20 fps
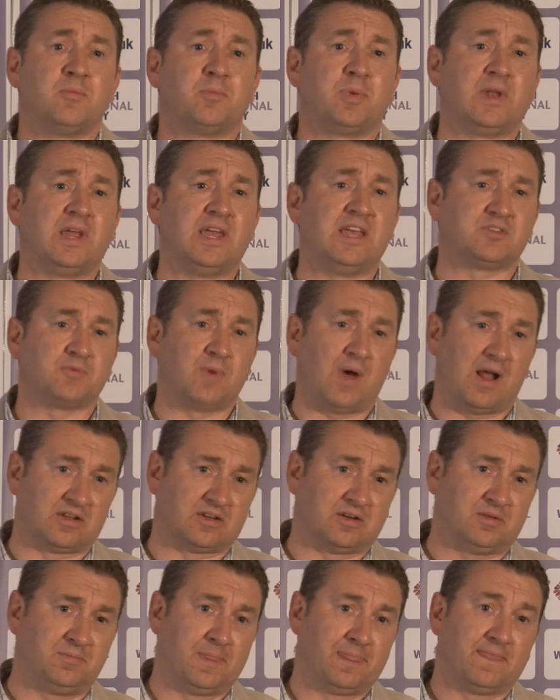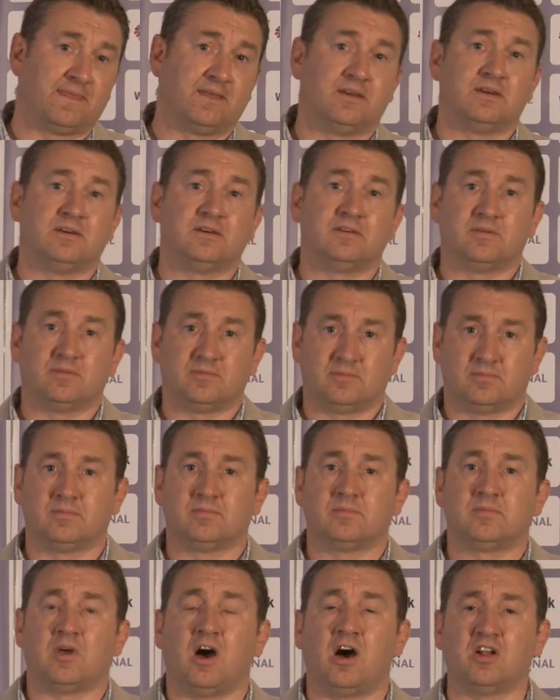please welcome
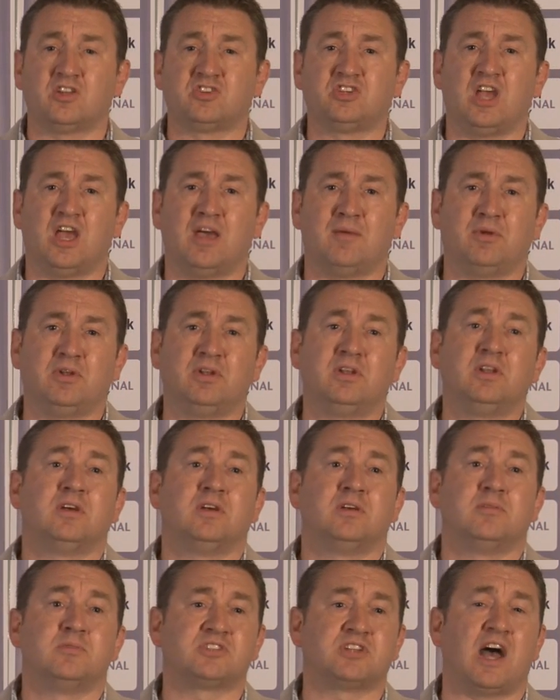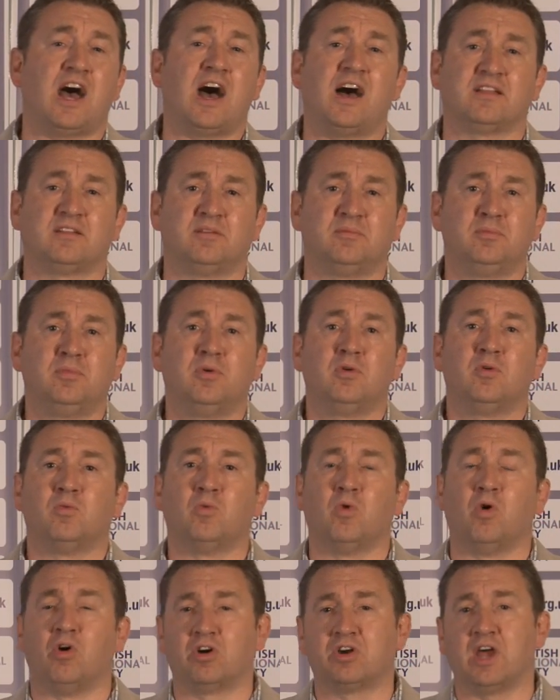our chairman, Mr. Adam
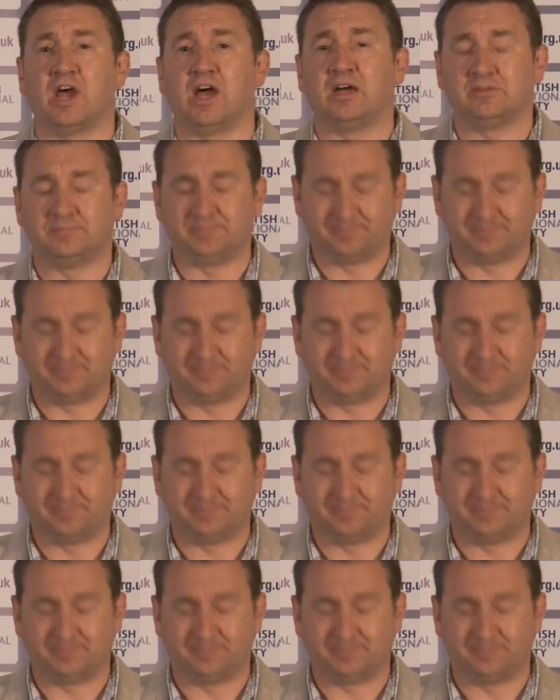Walker.